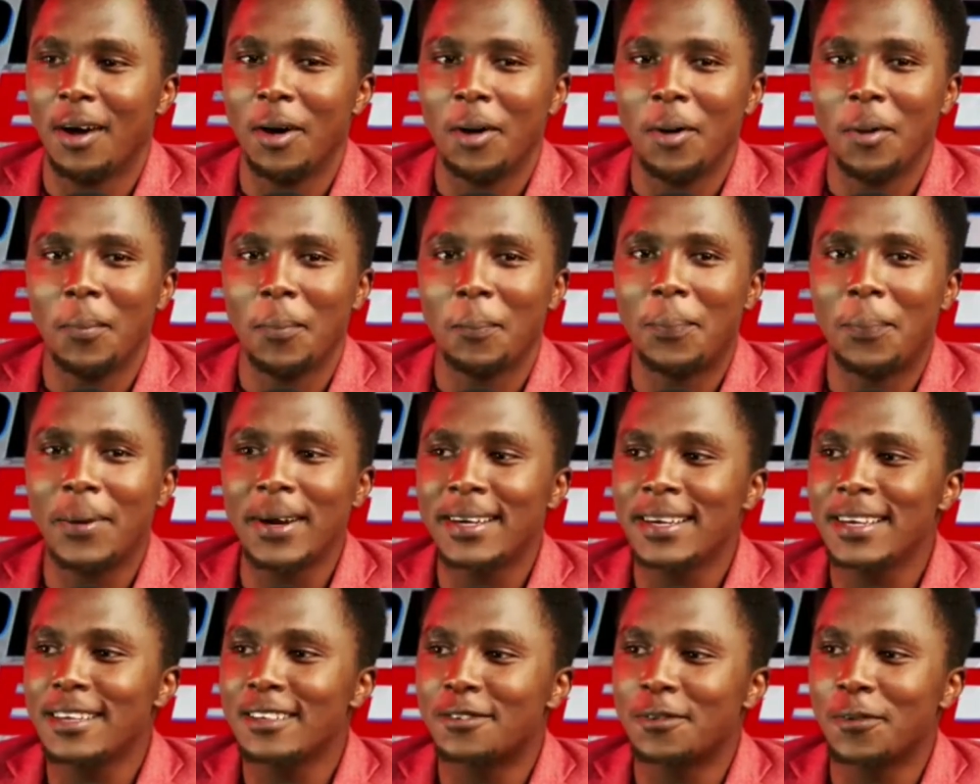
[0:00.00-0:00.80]
But
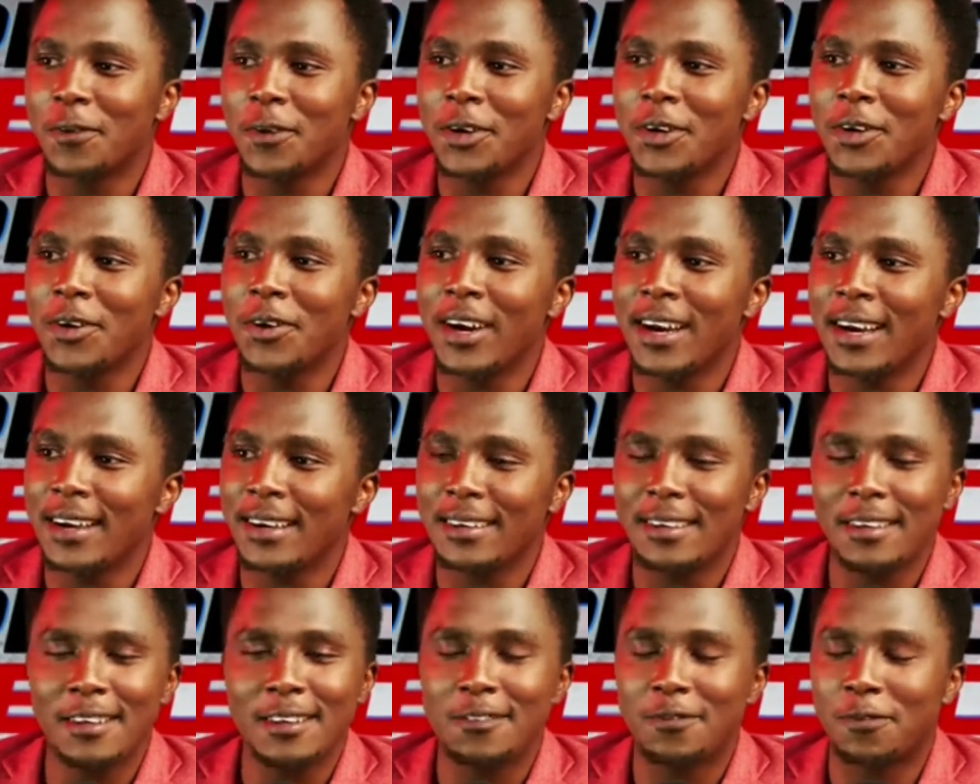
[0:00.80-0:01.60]
it's for your
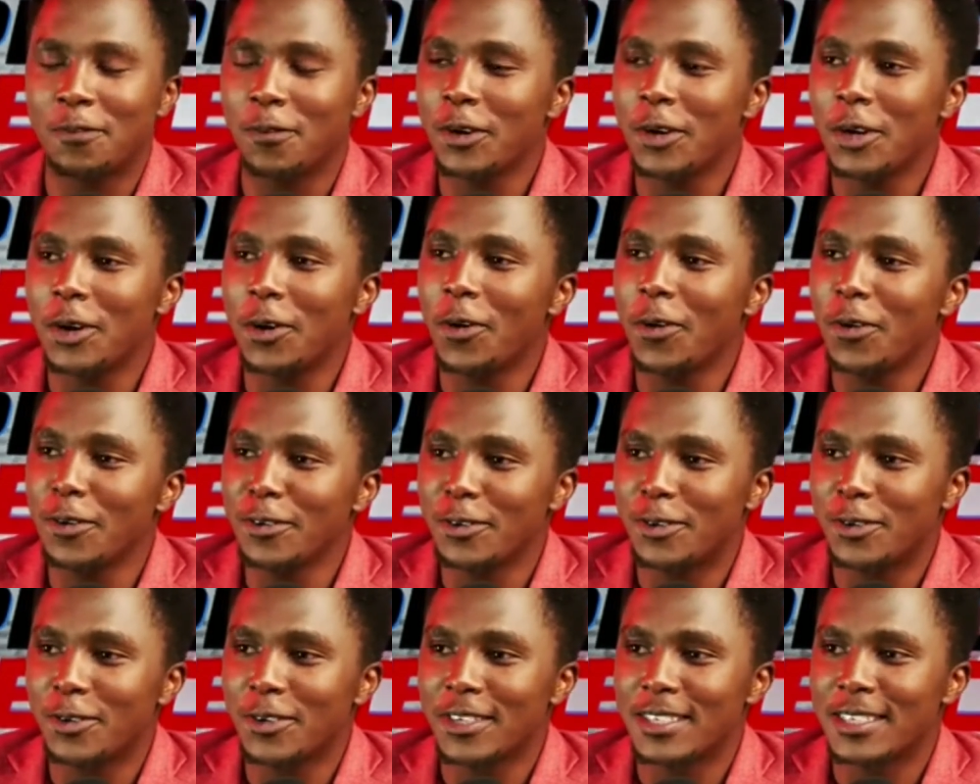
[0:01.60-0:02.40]
own
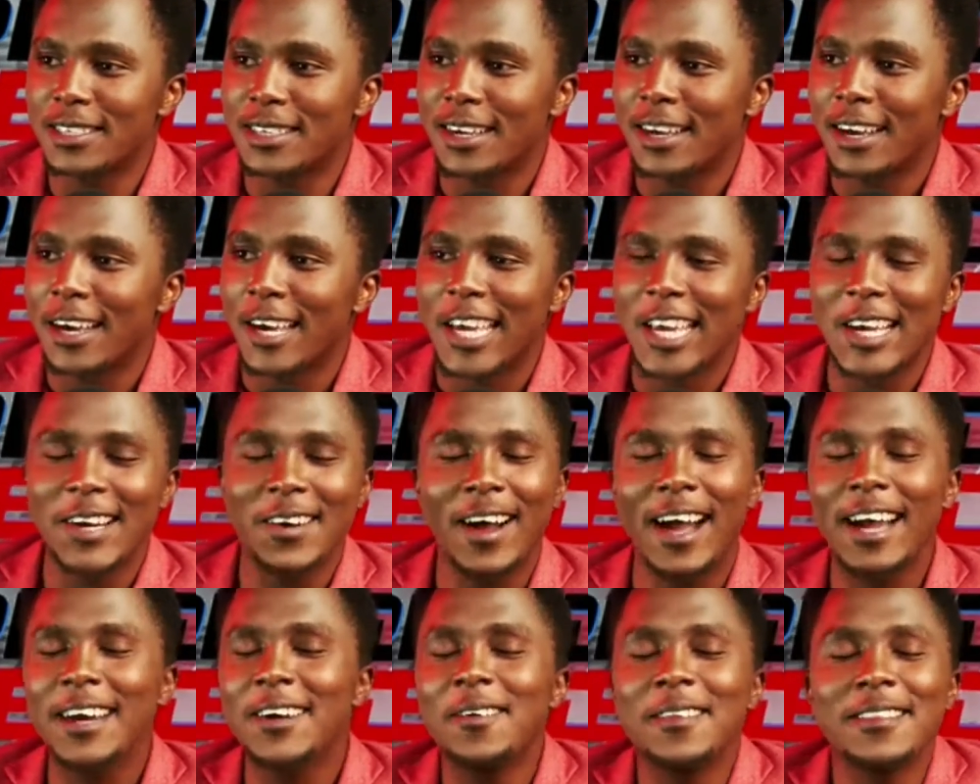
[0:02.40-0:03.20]
good.
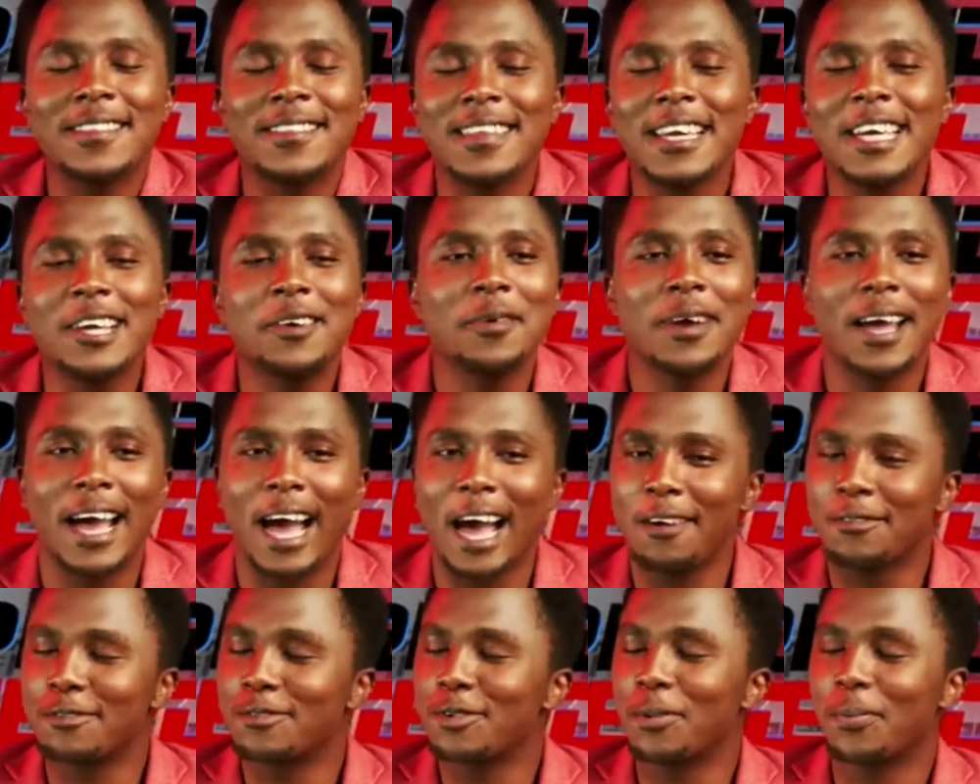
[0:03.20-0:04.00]
I don't think we
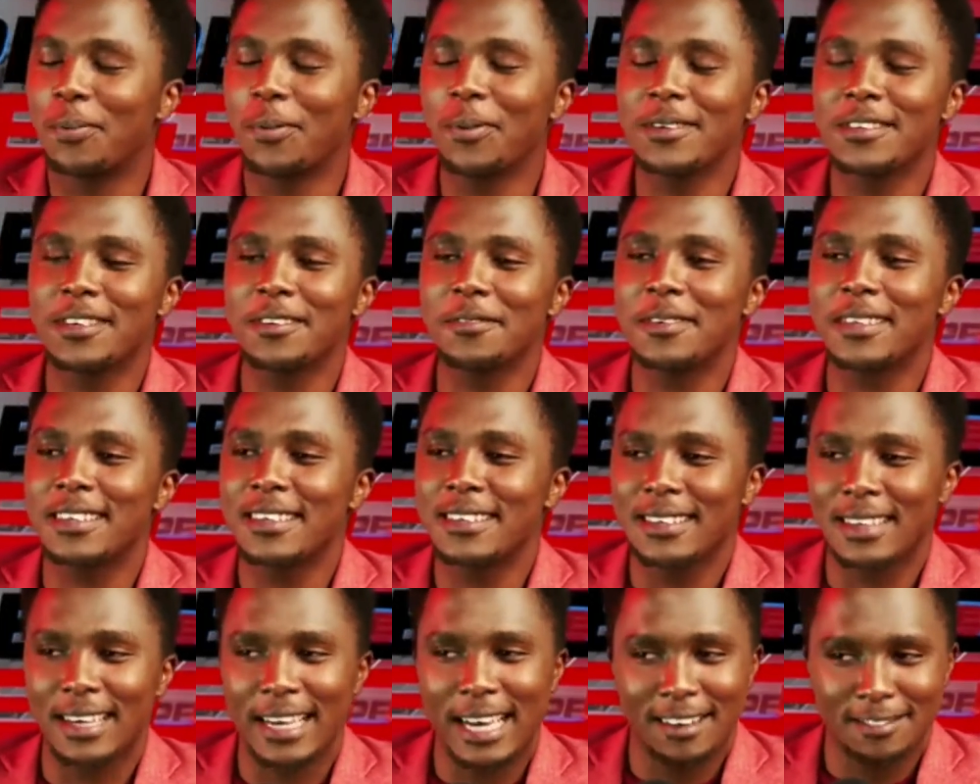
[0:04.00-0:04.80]
have to oppose everything
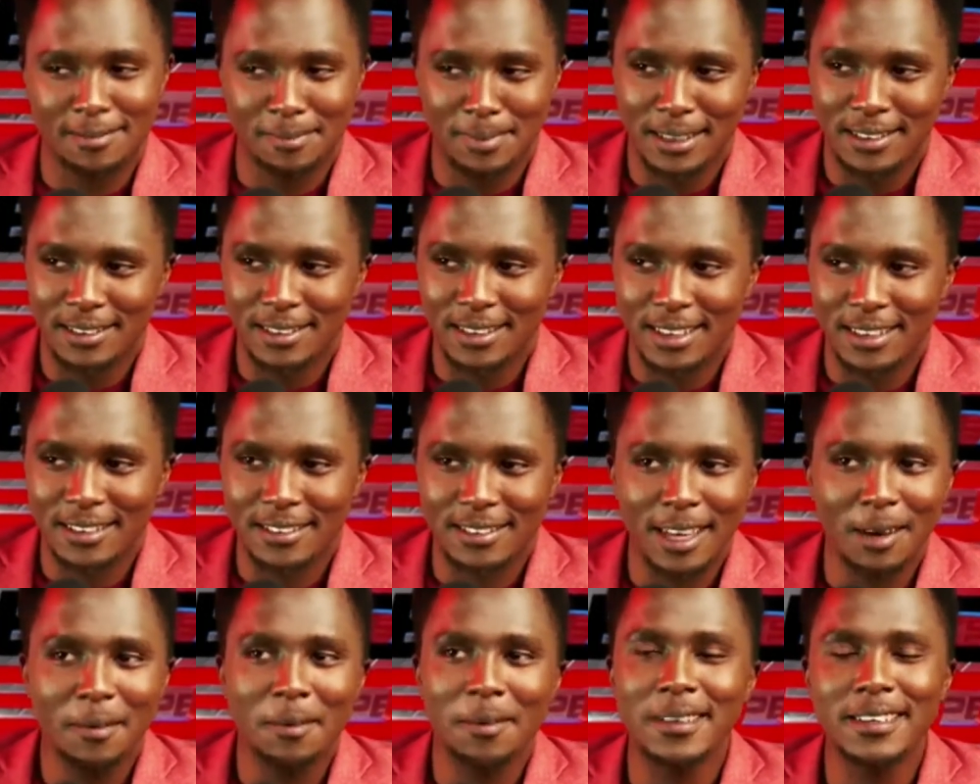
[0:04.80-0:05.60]
the government says.
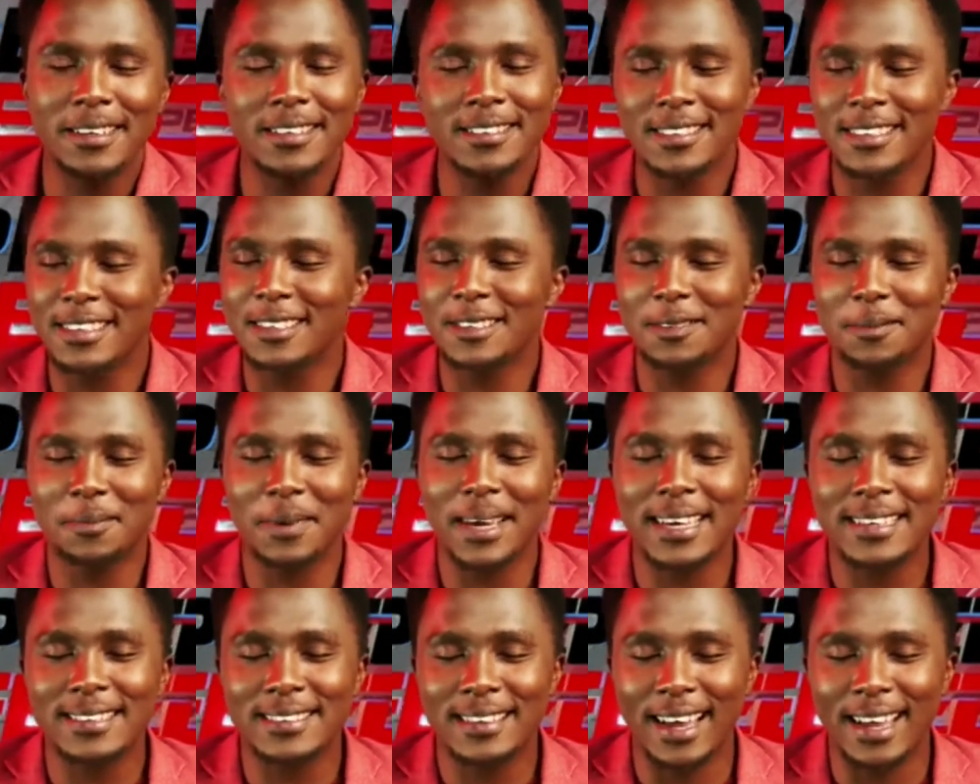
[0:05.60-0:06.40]
Some of these things
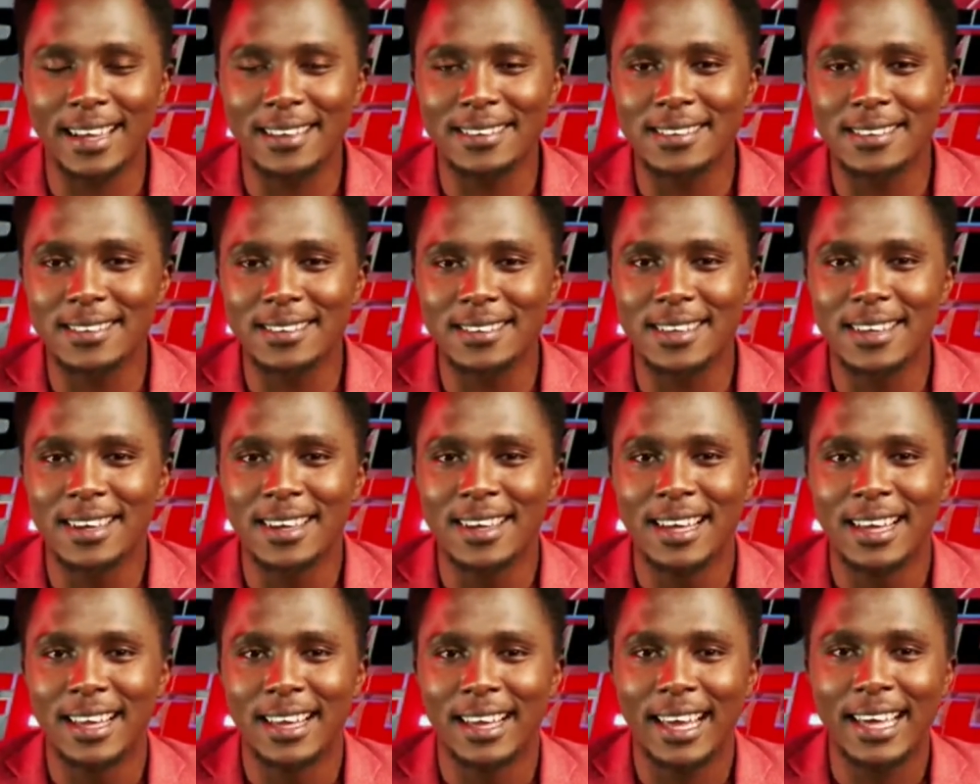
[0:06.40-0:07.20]
make sense.
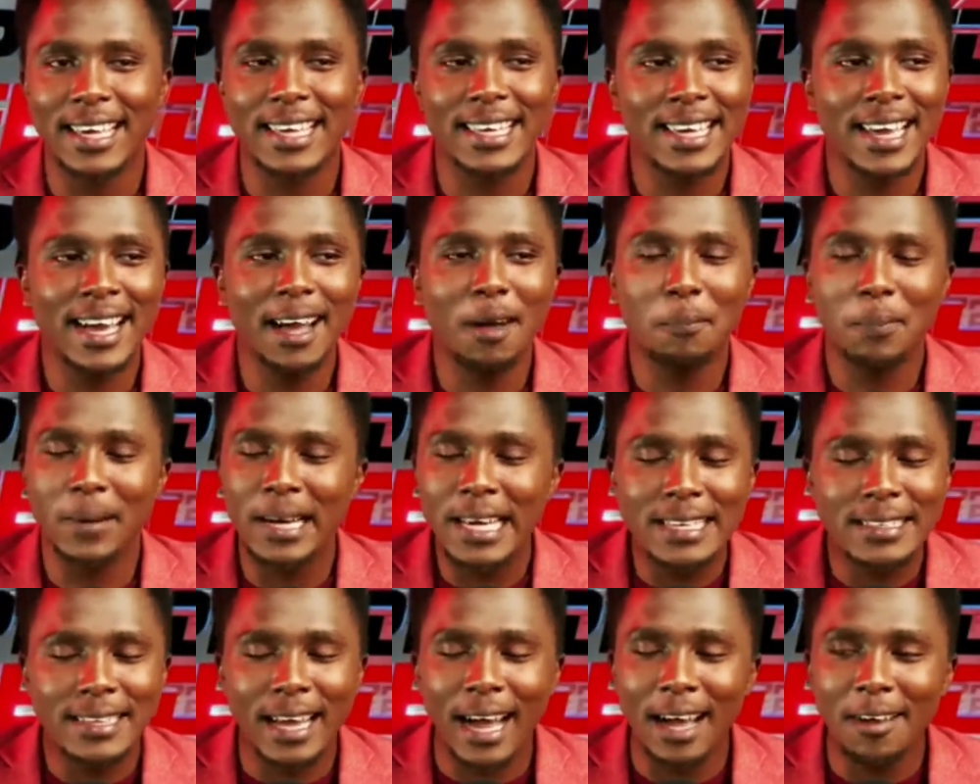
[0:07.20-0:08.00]
Like, yeah,
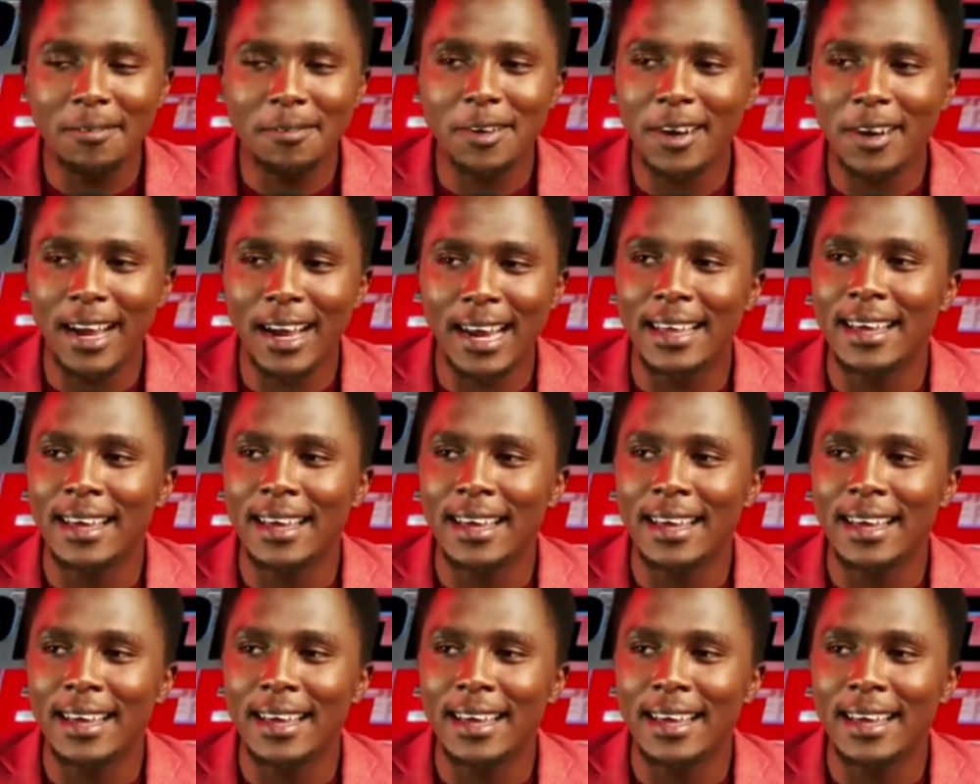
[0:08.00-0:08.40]
please have your.